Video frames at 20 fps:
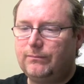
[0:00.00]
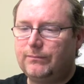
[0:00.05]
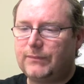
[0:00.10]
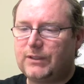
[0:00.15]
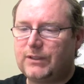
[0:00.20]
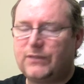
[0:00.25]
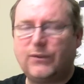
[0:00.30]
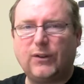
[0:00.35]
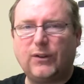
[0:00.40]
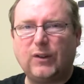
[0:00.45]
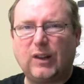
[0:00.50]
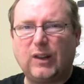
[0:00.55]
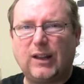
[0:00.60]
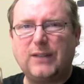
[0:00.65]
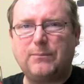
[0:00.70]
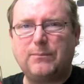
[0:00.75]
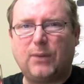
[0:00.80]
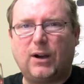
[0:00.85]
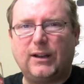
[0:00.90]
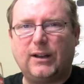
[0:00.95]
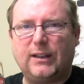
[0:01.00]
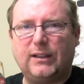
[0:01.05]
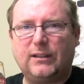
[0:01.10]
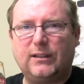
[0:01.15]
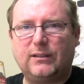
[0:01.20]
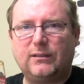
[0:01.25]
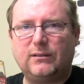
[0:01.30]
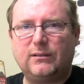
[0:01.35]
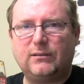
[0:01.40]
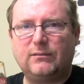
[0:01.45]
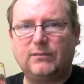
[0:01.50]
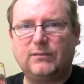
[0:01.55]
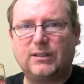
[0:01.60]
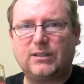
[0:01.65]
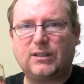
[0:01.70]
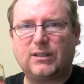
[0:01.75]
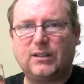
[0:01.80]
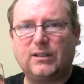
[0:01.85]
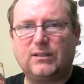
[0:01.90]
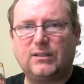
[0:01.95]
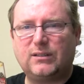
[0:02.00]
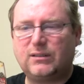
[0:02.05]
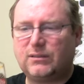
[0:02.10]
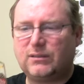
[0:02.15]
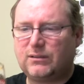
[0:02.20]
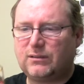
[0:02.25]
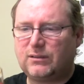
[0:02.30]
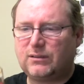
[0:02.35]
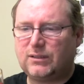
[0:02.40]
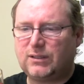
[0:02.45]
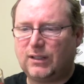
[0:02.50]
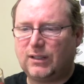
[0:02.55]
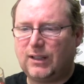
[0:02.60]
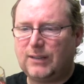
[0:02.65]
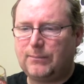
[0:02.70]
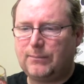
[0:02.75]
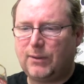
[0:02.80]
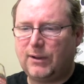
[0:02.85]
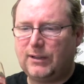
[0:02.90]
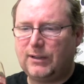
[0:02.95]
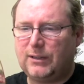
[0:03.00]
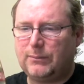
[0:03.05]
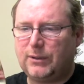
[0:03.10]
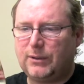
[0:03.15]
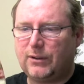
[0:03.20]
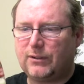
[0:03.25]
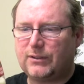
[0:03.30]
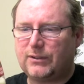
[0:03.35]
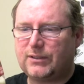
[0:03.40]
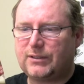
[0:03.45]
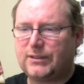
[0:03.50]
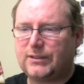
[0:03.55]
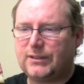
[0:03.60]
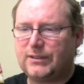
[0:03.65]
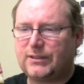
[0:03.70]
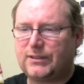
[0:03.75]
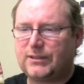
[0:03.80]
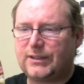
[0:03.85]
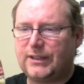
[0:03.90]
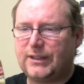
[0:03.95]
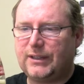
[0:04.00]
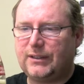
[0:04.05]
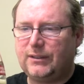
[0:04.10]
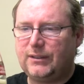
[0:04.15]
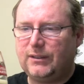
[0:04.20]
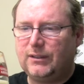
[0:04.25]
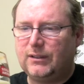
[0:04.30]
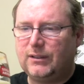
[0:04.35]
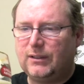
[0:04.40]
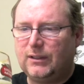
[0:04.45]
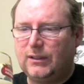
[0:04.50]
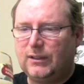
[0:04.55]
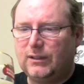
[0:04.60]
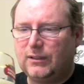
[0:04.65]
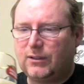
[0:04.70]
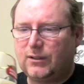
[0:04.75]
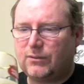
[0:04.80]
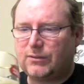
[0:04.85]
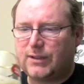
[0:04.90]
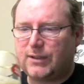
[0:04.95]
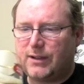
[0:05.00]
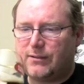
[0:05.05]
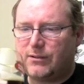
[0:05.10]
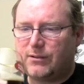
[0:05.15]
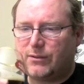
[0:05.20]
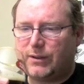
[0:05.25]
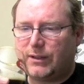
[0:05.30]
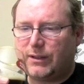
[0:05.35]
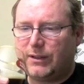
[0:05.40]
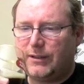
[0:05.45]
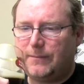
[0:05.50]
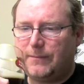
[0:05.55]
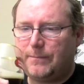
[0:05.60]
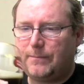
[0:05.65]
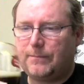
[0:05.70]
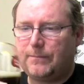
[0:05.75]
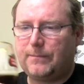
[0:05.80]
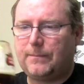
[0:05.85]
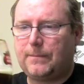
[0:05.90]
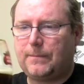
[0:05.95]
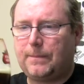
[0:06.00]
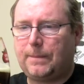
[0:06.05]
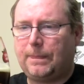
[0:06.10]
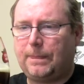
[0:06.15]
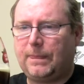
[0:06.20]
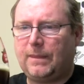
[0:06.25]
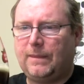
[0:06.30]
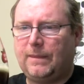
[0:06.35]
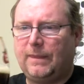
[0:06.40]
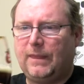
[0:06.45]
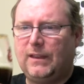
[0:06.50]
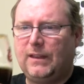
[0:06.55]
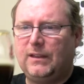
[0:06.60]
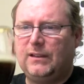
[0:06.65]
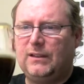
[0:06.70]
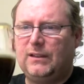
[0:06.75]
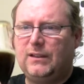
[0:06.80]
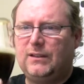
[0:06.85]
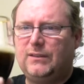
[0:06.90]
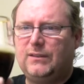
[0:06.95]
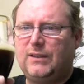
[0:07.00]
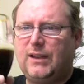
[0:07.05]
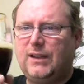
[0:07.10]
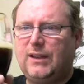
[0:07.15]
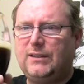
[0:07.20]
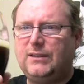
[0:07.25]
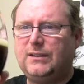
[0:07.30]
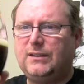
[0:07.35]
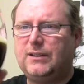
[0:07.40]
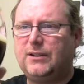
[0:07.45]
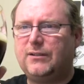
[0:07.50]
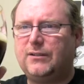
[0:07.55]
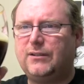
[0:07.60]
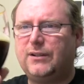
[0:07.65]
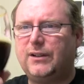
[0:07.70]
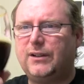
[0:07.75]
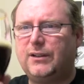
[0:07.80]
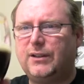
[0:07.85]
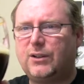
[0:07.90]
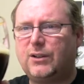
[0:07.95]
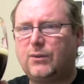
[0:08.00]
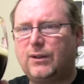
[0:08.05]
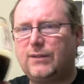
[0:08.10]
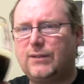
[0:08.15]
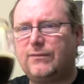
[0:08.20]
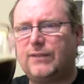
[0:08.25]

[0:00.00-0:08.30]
it's very light bodied. It's a light bodied beer. It's thin, goes down quickly. The head deteriorated quite